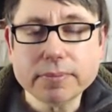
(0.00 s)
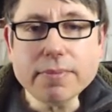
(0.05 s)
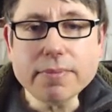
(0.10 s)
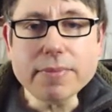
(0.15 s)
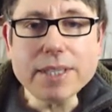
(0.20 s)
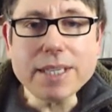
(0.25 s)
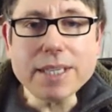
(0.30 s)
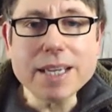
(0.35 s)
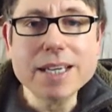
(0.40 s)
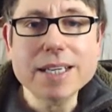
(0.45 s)

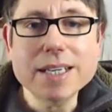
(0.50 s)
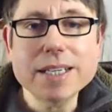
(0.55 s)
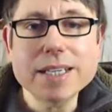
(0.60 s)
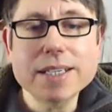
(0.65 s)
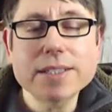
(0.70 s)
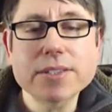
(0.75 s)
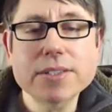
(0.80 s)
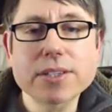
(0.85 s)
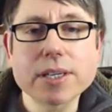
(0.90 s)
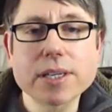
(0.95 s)

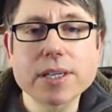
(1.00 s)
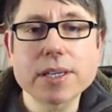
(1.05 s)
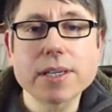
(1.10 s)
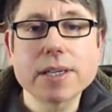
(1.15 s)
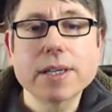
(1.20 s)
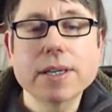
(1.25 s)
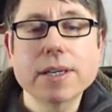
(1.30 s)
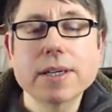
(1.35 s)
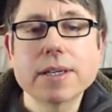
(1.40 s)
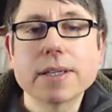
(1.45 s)
and
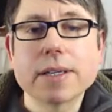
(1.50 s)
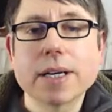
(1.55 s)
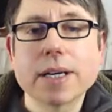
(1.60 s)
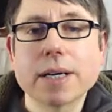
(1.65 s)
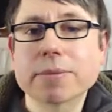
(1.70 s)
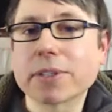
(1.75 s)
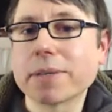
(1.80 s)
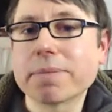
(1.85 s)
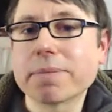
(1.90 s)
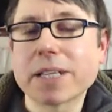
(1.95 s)
I'm
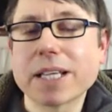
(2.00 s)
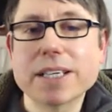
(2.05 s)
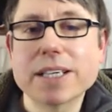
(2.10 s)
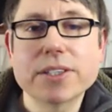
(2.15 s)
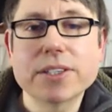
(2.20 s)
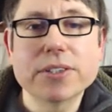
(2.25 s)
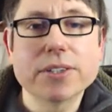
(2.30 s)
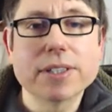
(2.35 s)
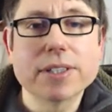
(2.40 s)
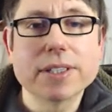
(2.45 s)
going to play
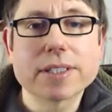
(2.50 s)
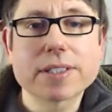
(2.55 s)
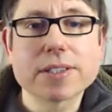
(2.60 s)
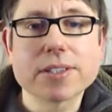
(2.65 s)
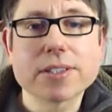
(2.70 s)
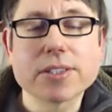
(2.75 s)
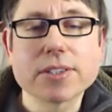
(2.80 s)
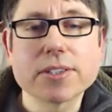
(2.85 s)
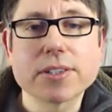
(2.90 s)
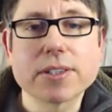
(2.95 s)
you a
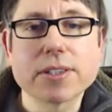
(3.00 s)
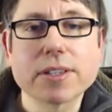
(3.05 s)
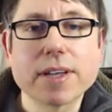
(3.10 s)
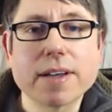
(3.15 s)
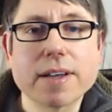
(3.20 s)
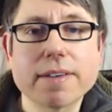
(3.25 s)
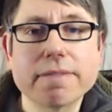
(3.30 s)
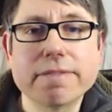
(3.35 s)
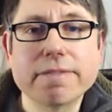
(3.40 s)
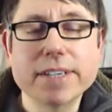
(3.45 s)

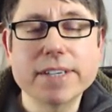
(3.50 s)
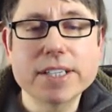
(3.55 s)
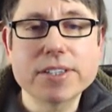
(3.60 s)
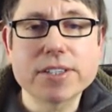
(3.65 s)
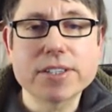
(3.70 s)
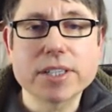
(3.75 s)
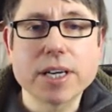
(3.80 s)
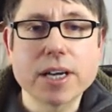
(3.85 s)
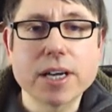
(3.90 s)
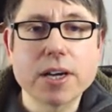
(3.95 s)
little
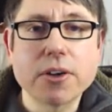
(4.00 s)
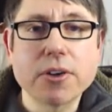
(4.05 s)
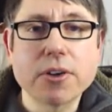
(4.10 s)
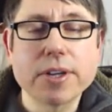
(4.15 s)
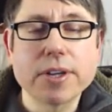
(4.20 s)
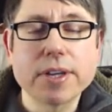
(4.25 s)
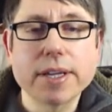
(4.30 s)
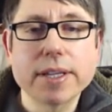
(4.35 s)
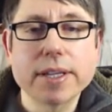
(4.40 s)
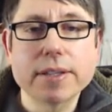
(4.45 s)
video
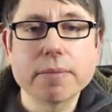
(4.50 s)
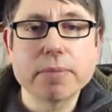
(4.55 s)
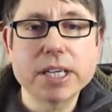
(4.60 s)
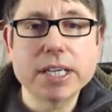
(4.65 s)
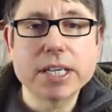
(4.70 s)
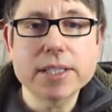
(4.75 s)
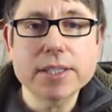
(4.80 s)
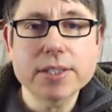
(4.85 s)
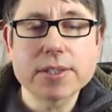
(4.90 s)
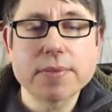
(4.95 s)
in a
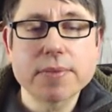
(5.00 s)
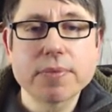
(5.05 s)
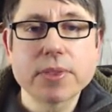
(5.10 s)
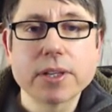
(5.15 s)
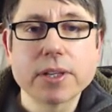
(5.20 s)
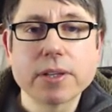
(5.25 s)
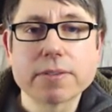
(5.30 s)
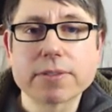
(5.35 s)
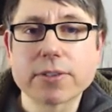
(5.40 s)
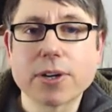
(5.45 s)
minute
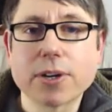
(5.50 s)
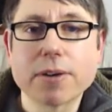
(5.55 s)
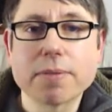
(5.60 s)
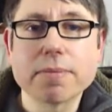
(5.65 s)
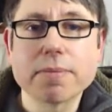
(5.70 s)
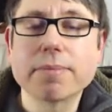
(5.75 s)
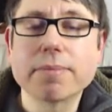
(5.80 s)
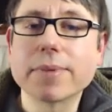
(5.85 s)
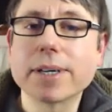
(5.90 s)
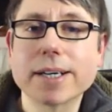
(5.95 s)
from
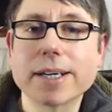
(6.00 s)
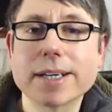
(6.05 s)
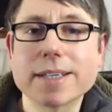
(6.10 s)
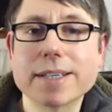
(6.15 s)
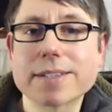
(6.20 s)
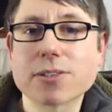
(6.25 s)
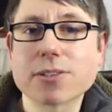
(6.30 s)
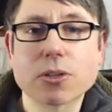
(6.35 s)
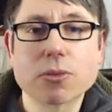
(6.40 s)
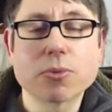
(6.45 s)
my
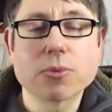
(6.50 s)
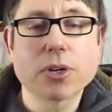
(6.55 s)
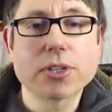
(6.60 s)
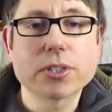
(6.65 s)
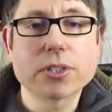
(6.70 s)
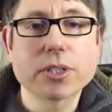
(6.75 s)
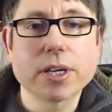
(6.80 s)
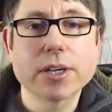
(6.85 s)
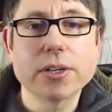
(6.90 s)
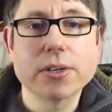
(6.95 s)

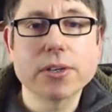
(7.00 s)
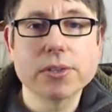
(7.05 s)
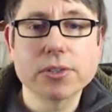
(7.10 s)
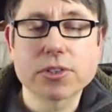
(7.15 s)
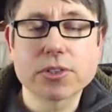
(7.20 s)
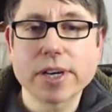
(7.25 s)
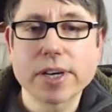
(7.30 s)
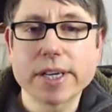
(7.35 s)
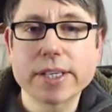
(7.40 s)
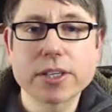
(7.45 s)
Songwando
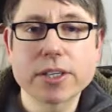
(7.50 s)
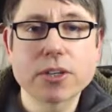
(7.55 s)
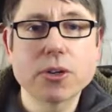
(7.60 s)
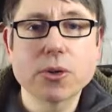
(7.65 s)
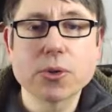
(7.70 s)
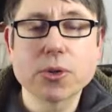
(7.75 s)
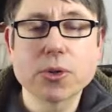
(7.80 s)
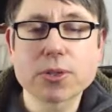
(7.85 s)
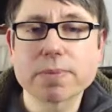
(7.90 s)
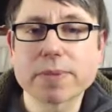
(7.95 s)
training
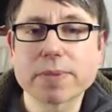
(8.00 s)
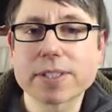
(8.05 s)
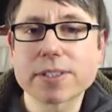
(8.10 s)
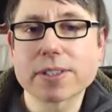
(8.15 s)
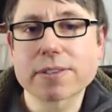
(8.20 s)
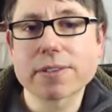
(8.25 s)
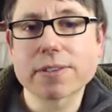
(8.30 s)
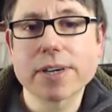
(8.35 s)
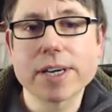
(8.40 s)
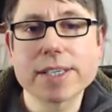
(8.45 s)
course, my
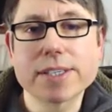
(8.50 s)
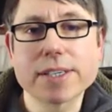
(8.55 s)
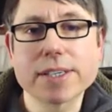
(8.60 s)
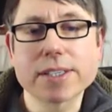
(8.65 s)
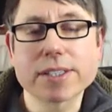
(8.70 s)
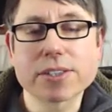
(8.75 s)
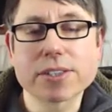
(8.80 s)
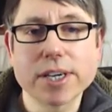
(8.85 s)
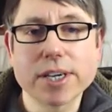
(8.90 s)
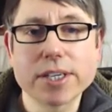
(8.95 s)
songwriting
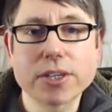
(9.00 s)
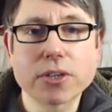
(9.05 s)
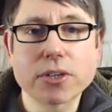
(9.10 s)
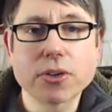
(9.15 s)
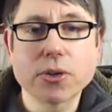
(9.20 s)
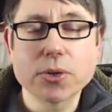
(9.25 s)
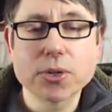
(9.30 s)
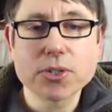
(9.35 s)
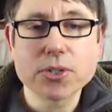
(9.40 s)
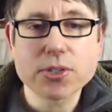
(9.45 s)
training
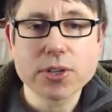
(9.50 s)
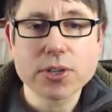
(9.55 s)
course,